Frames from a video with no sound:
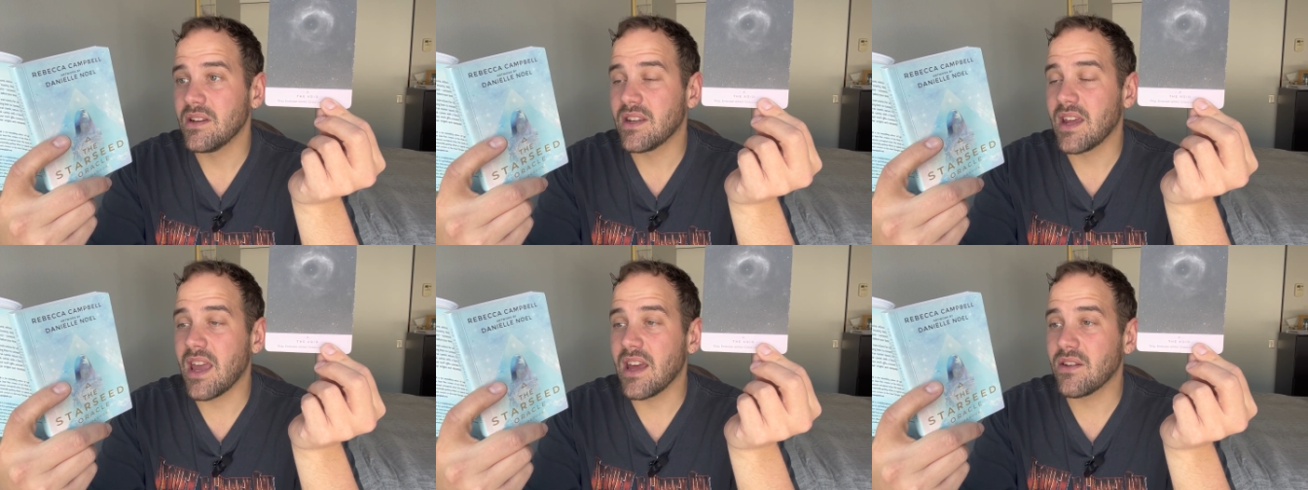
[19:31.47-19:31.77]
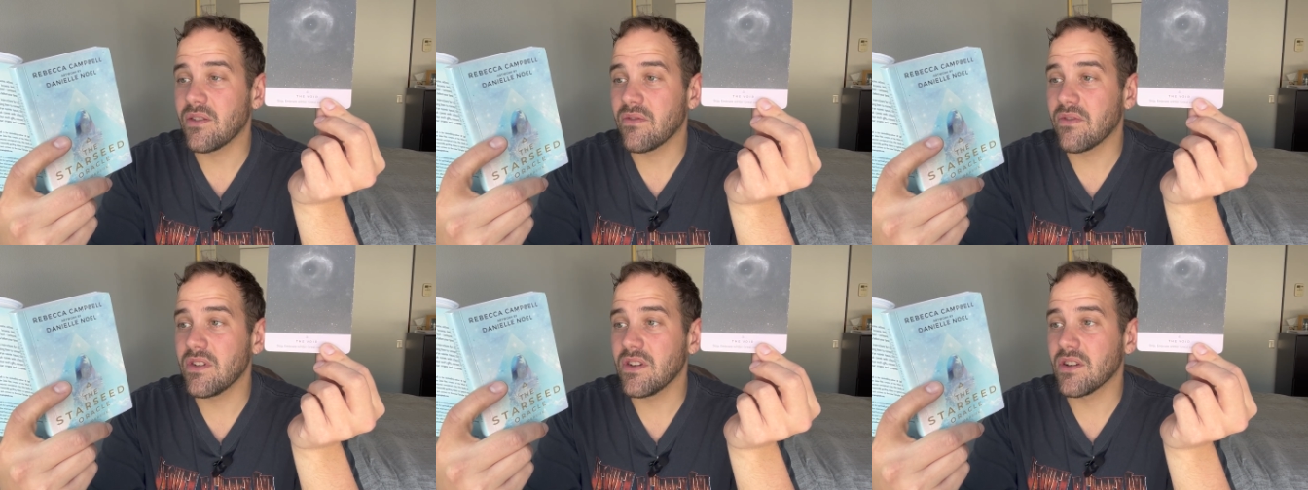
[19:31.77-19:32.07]
to
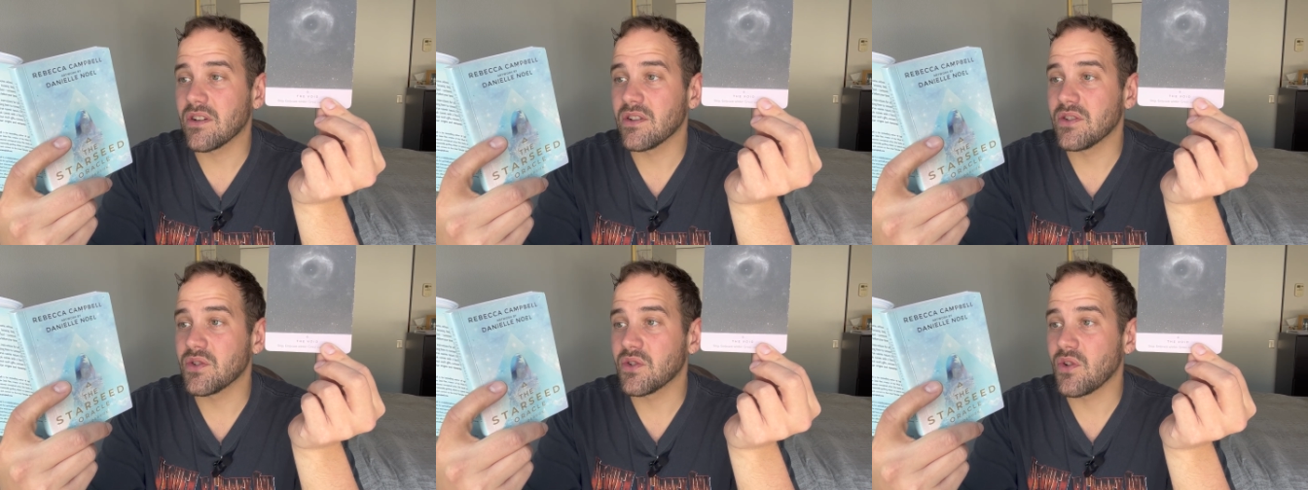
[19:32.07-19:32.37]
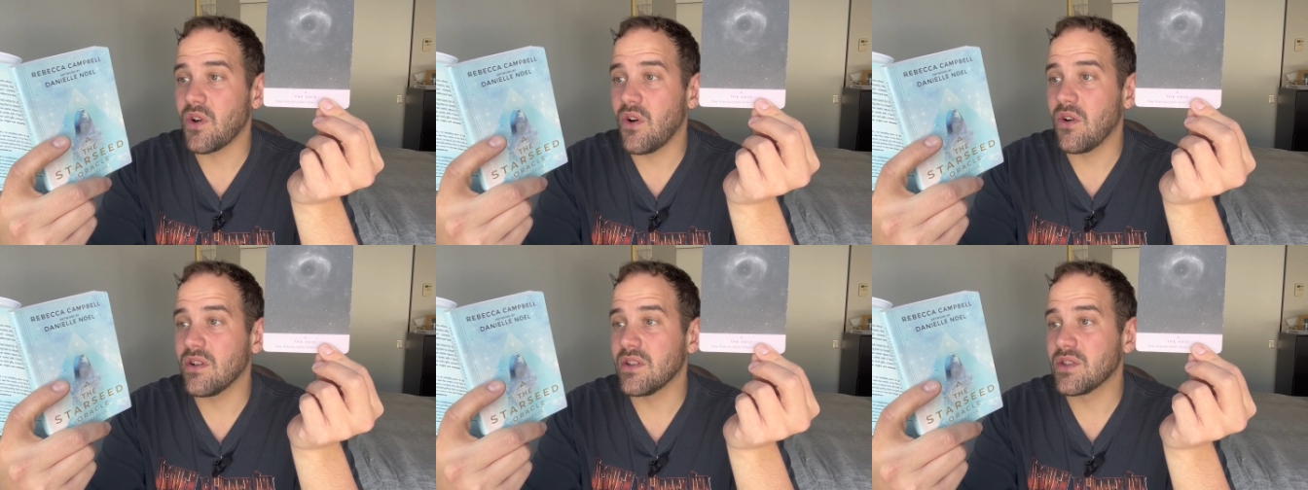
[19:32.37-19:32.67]
hand over your
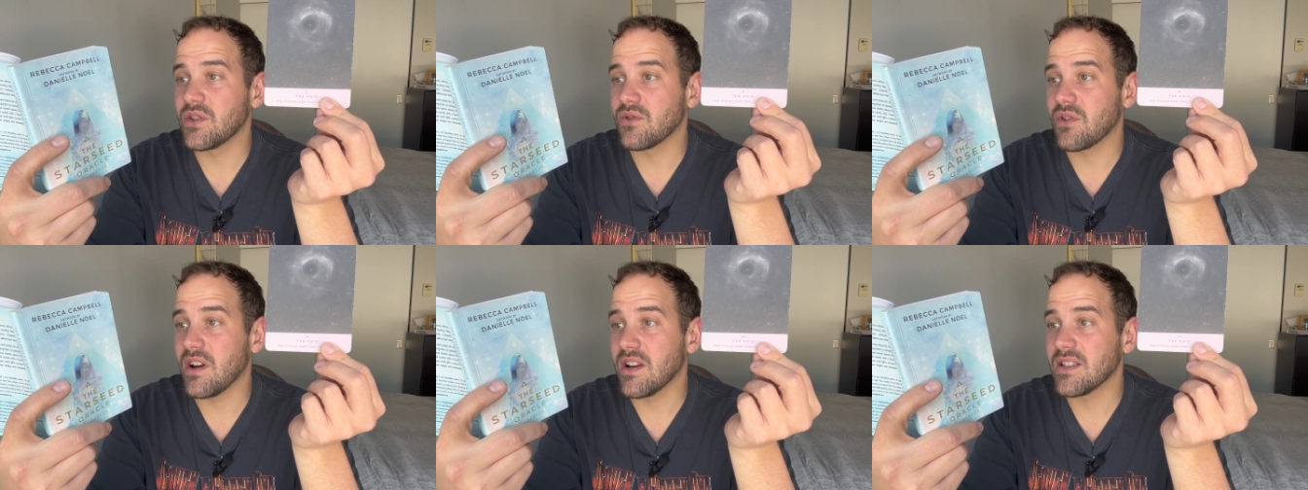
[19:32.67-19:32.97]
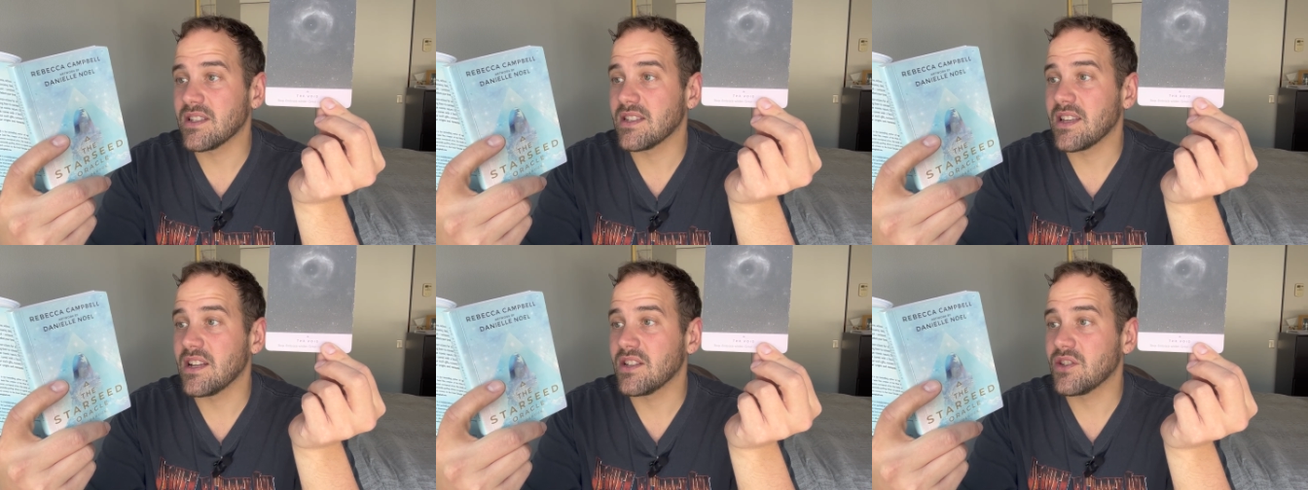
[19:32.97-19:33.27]
control and
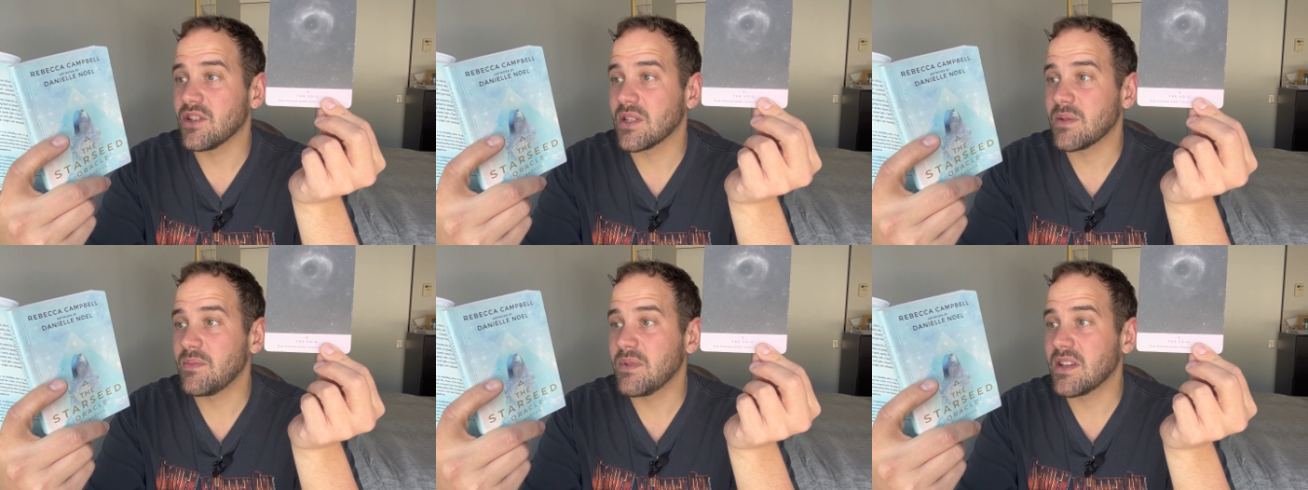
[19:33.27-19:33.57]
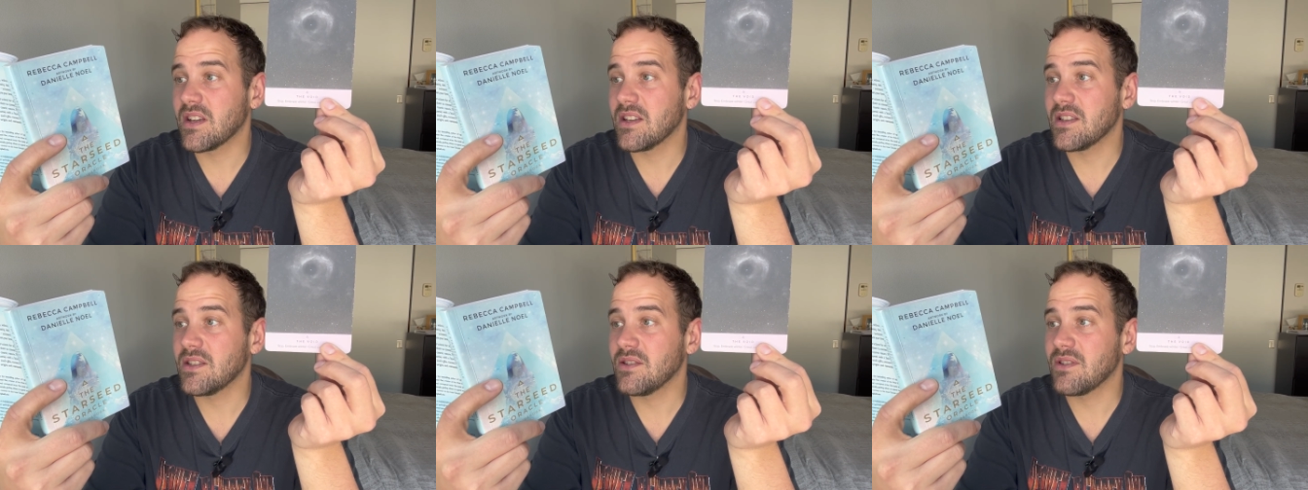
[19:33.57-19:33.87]
trust that just
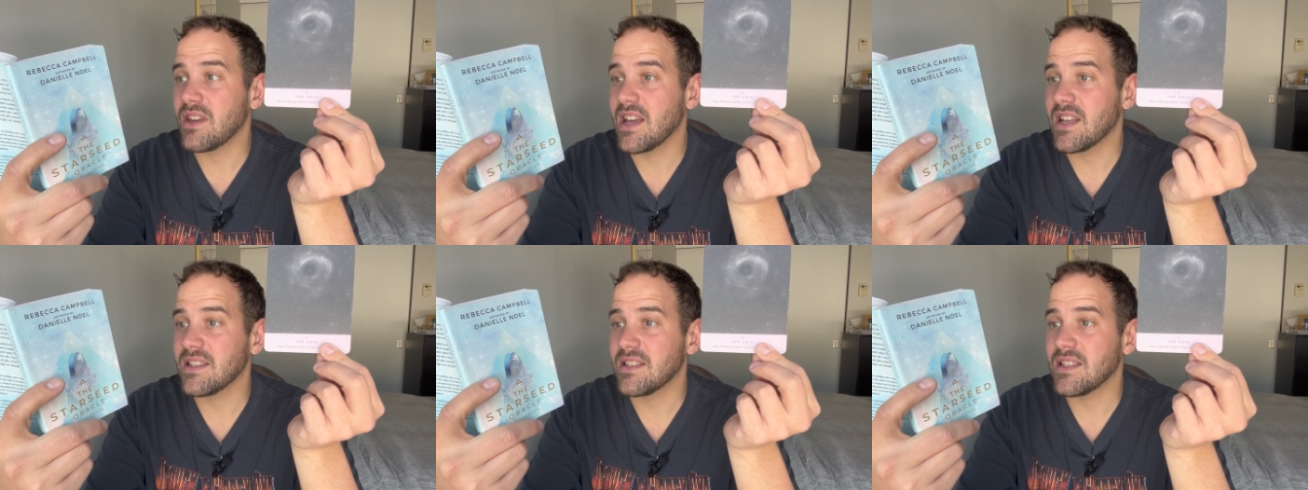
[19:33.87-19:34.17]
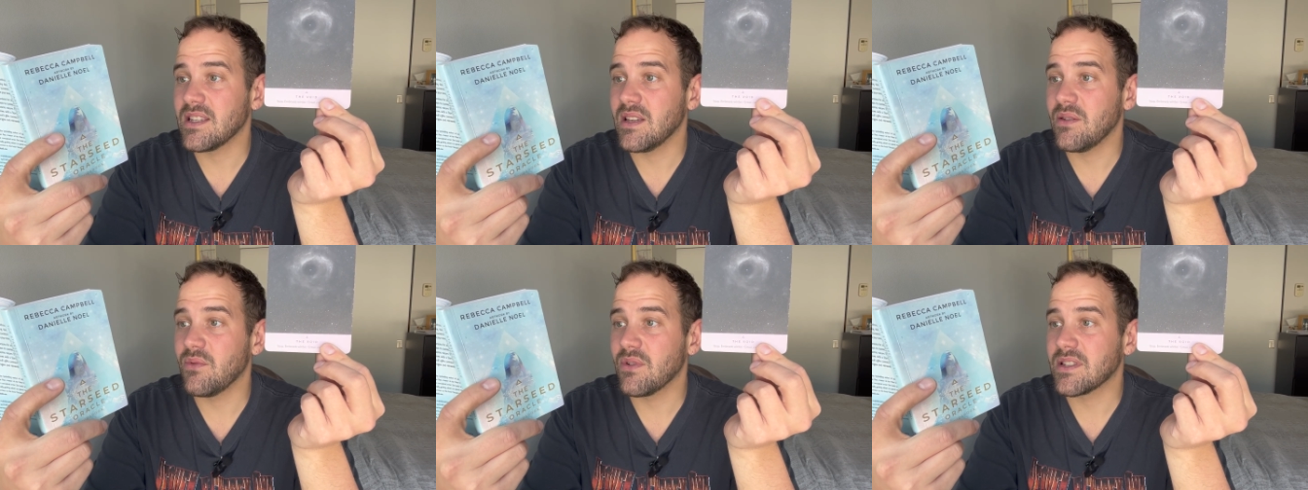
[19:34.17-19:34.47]
because you can't
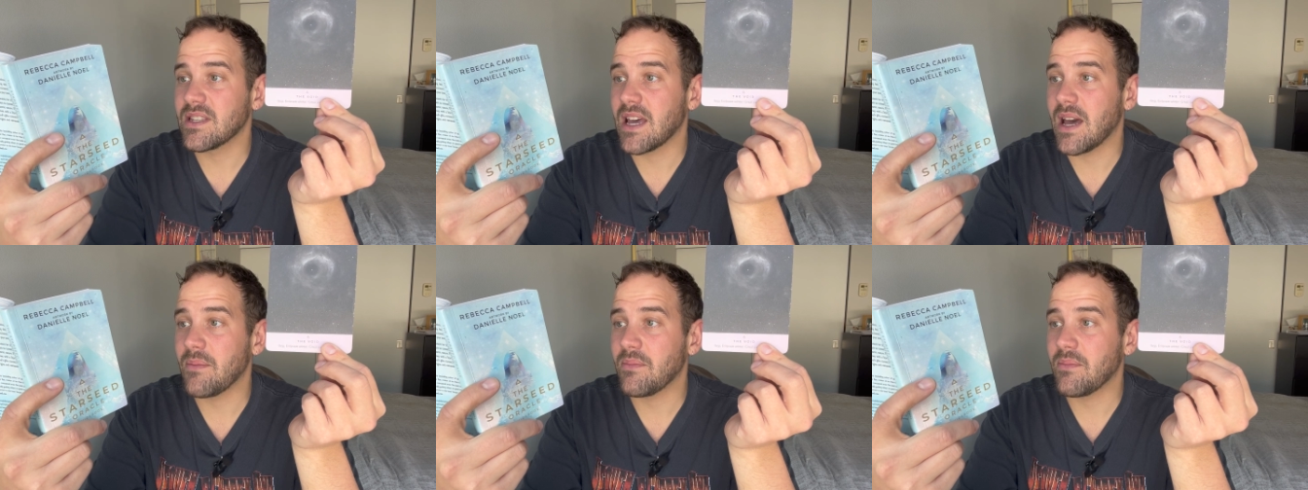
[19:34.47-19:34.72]
see what's